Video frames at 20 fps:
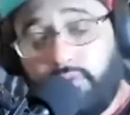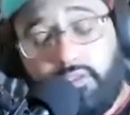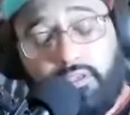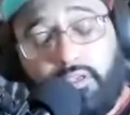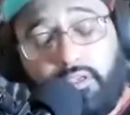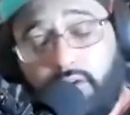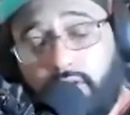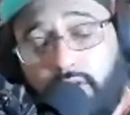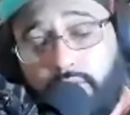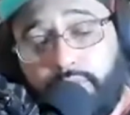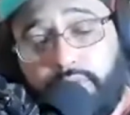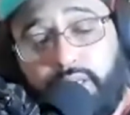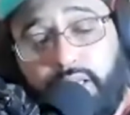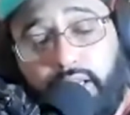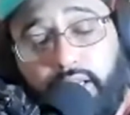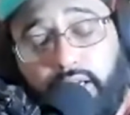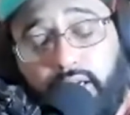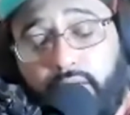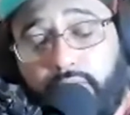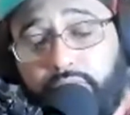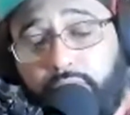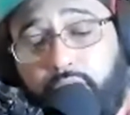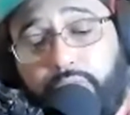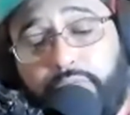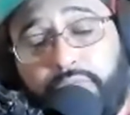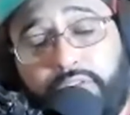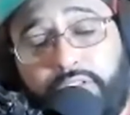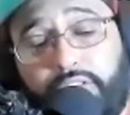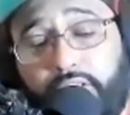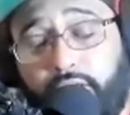You know what I'm saying?
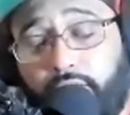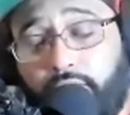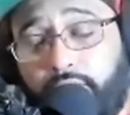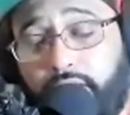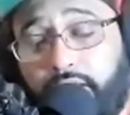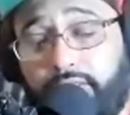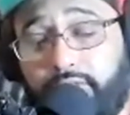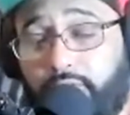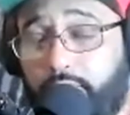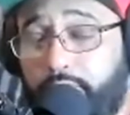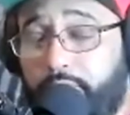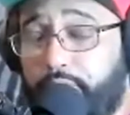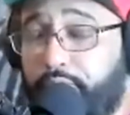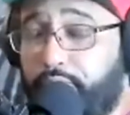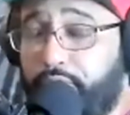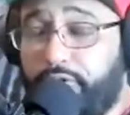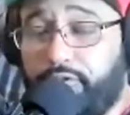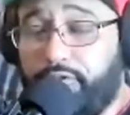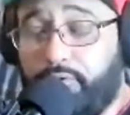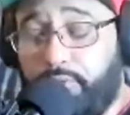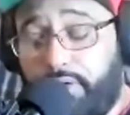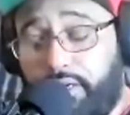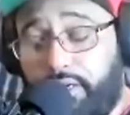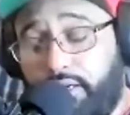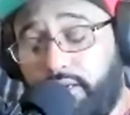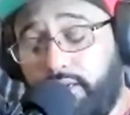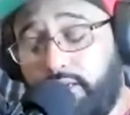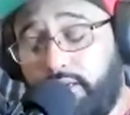That's gonna be pretty sweet.